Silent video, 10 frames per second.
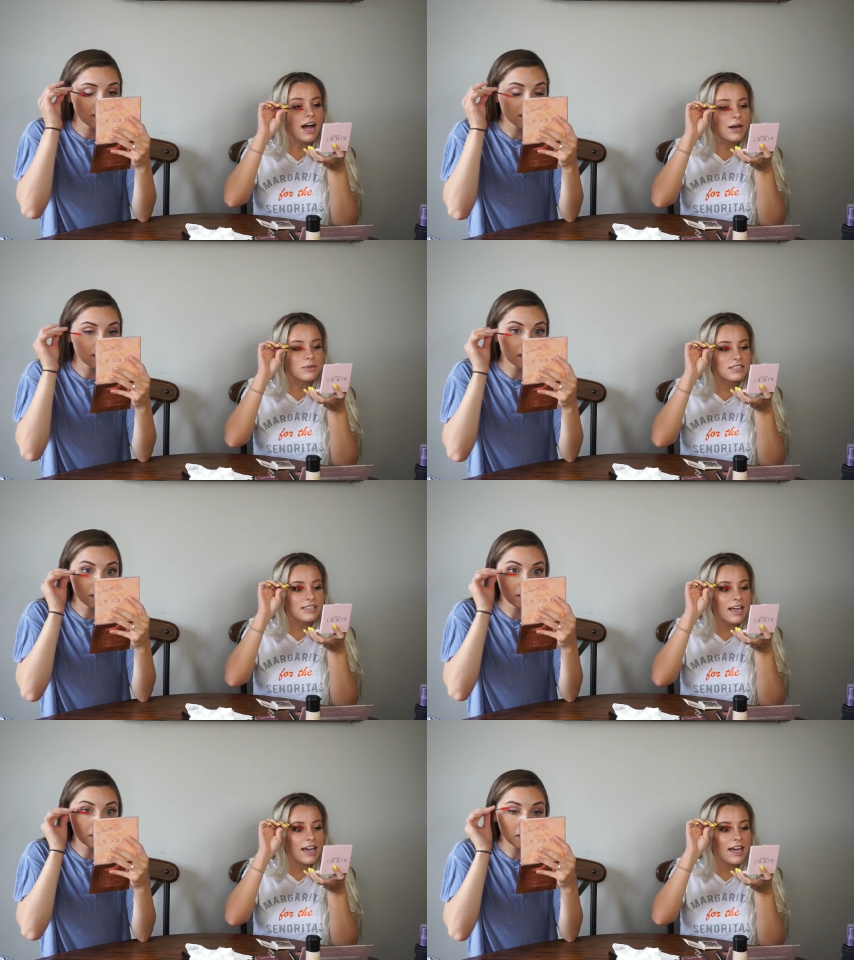Speaker 1: I would
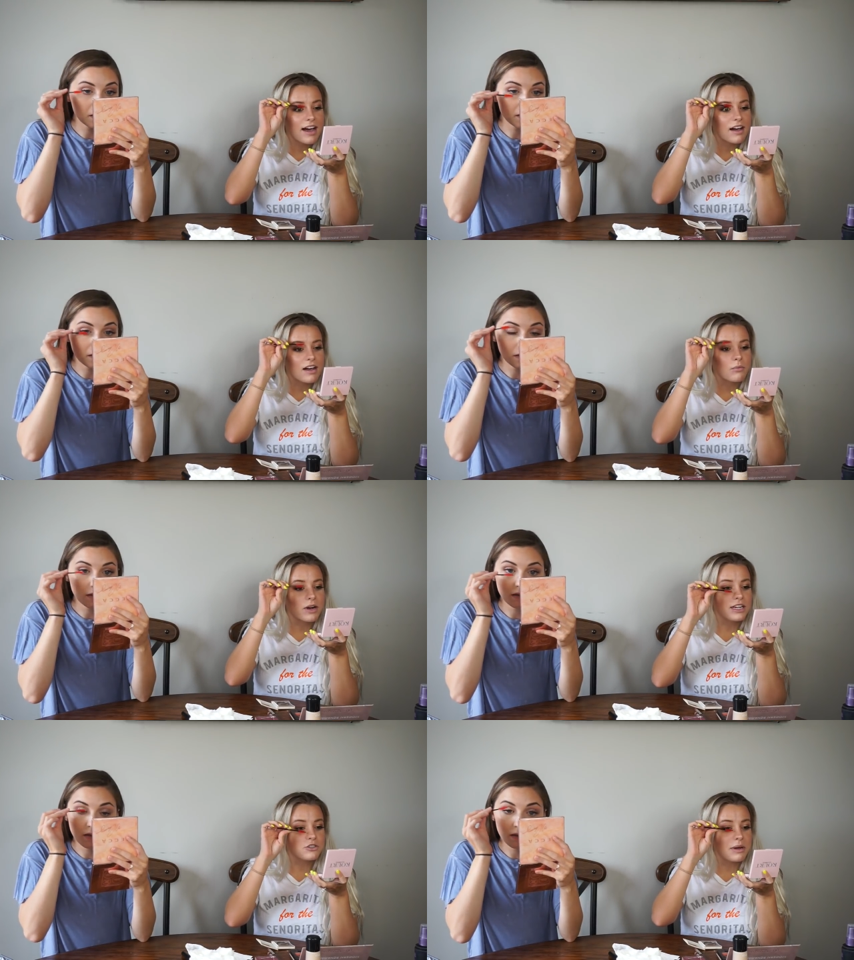say um, when
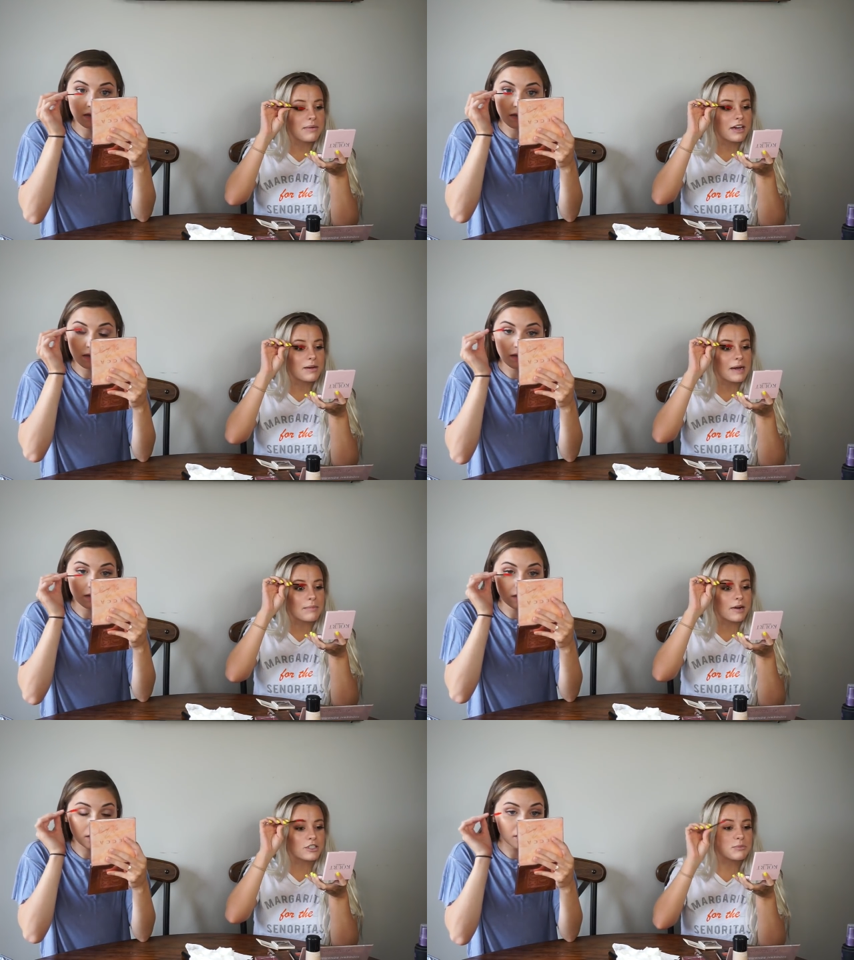I do my makeup, I
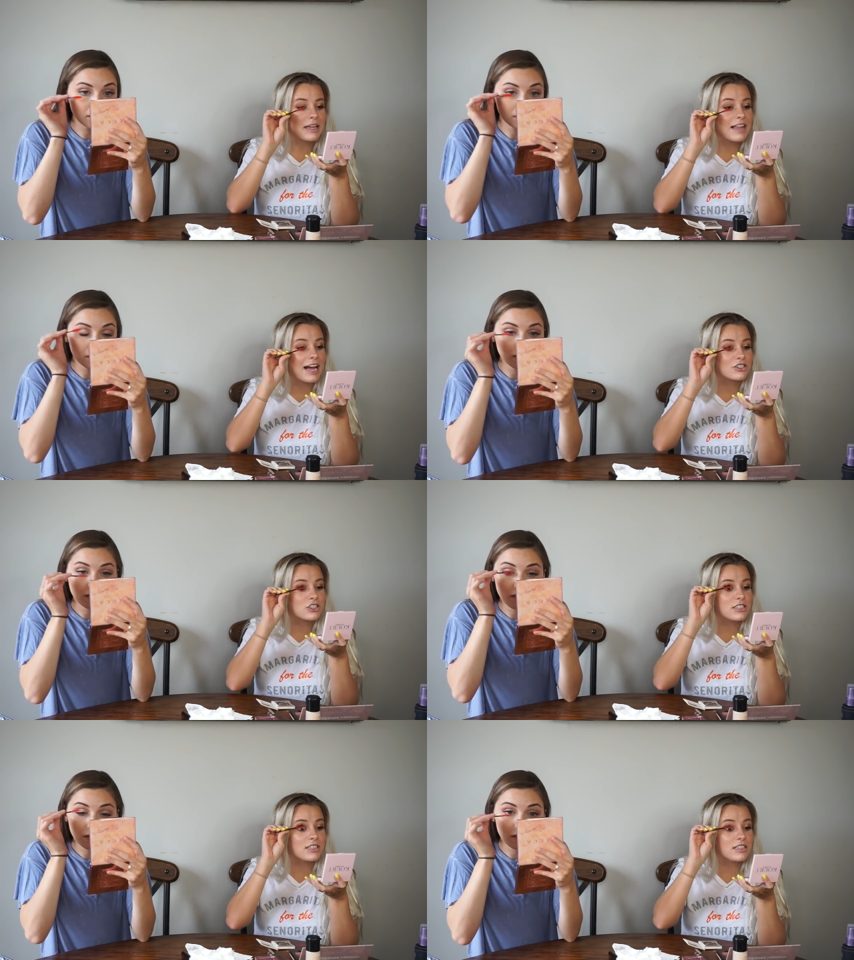brush my
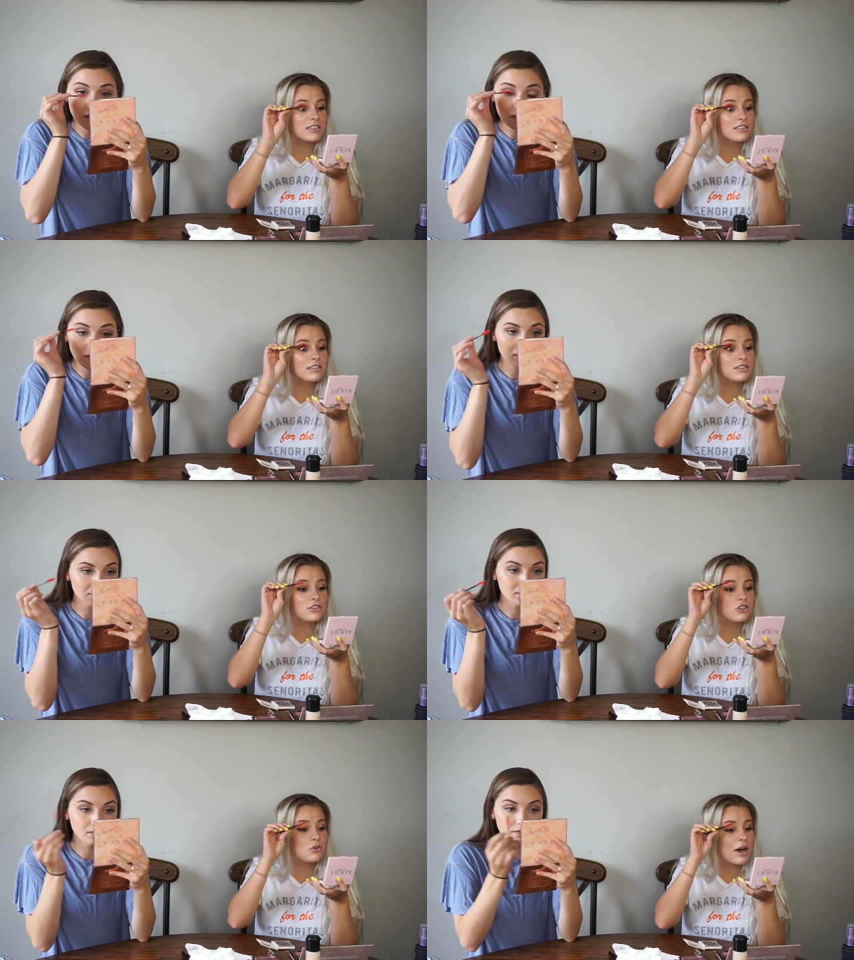
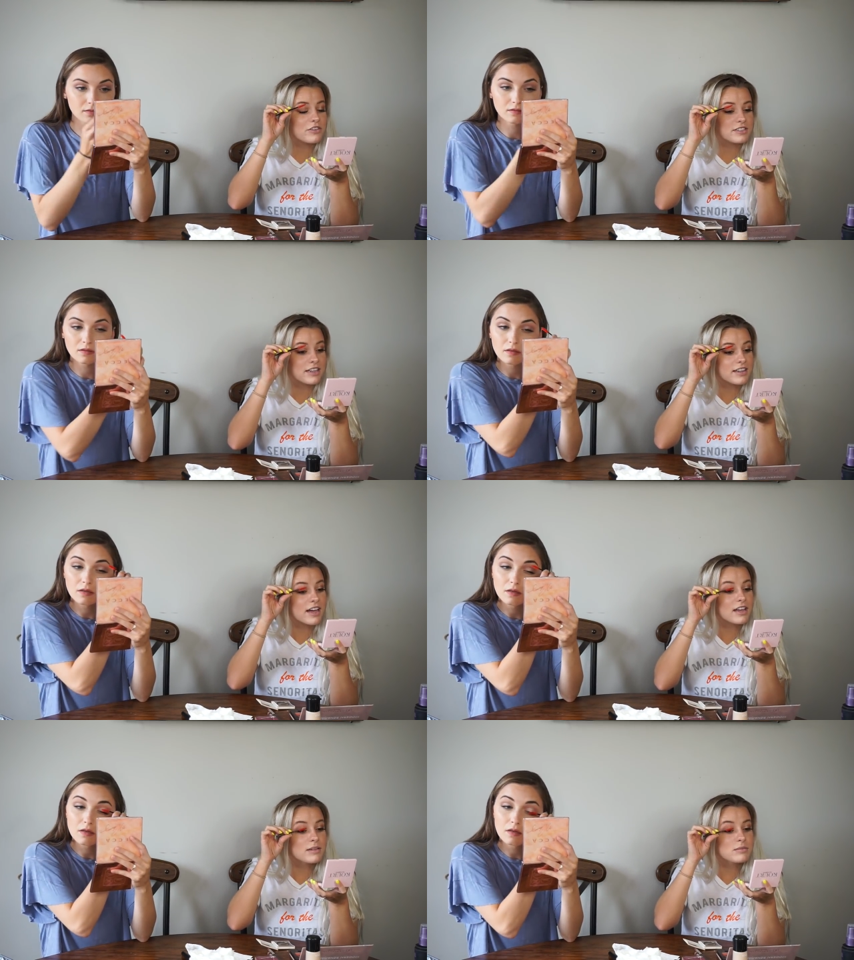lashes two out of ten
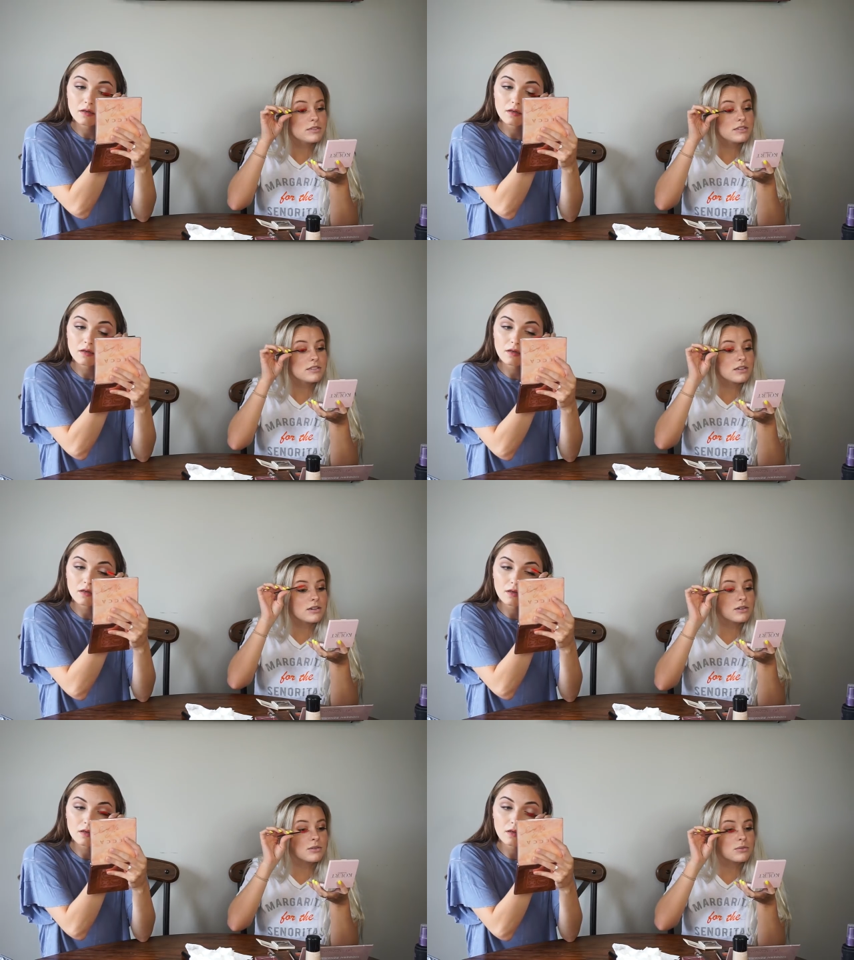times,
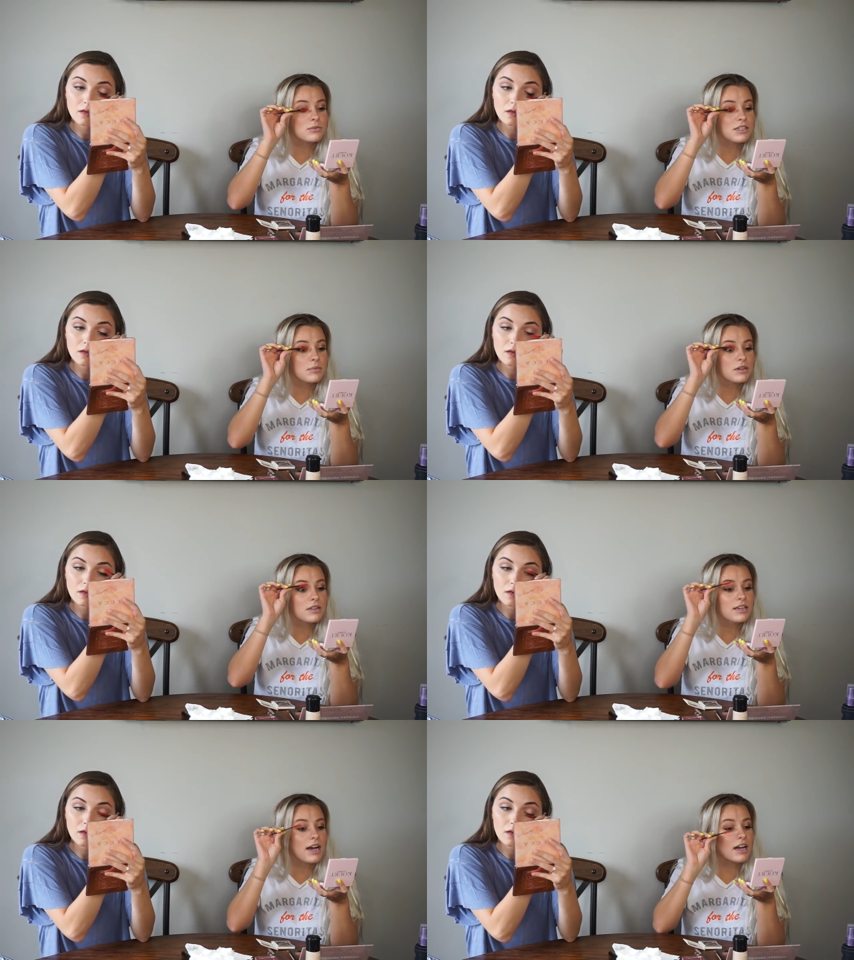so
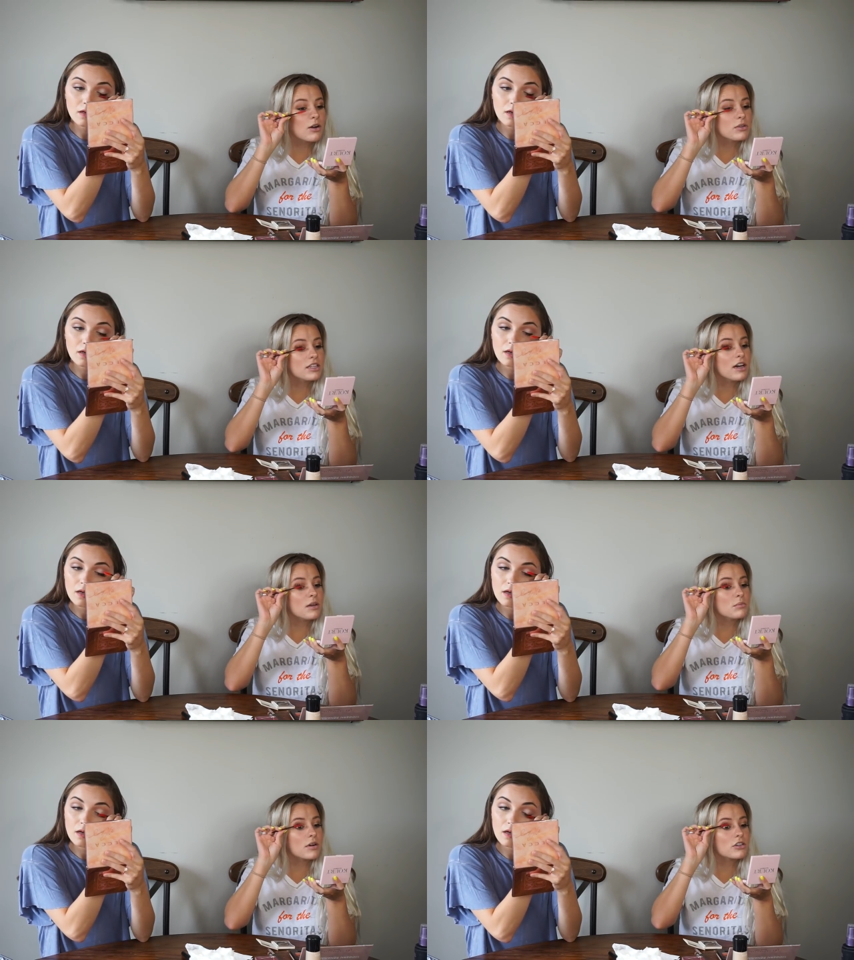typically I go with the
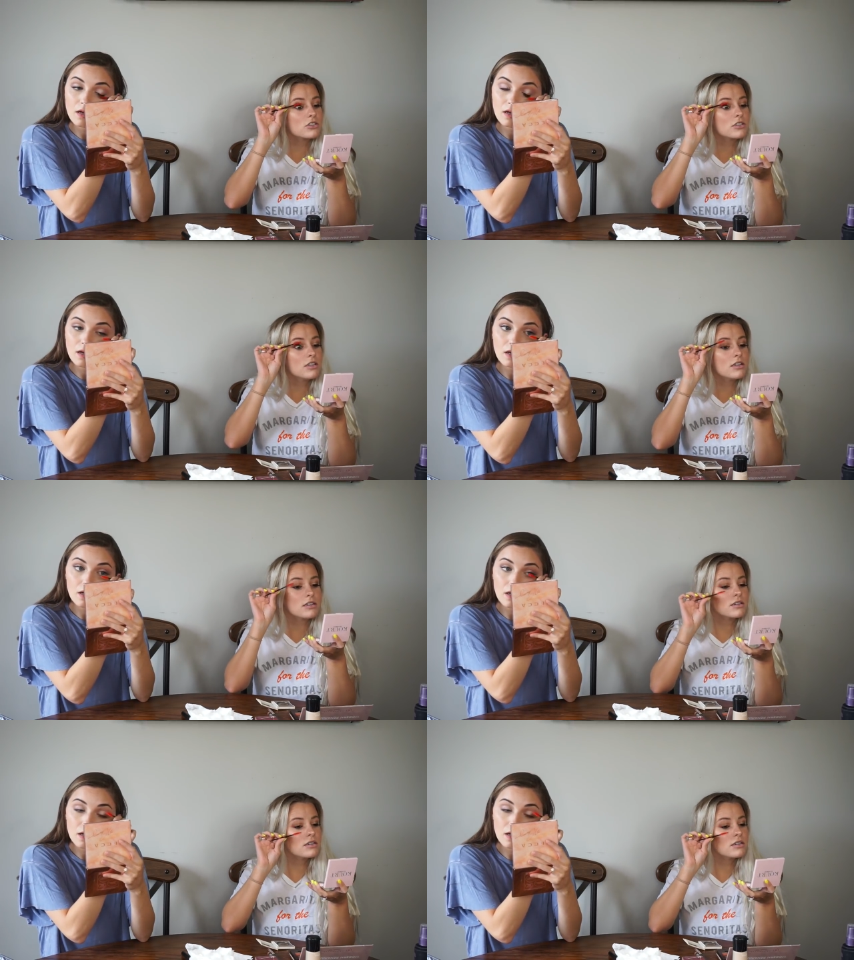unbrushed look.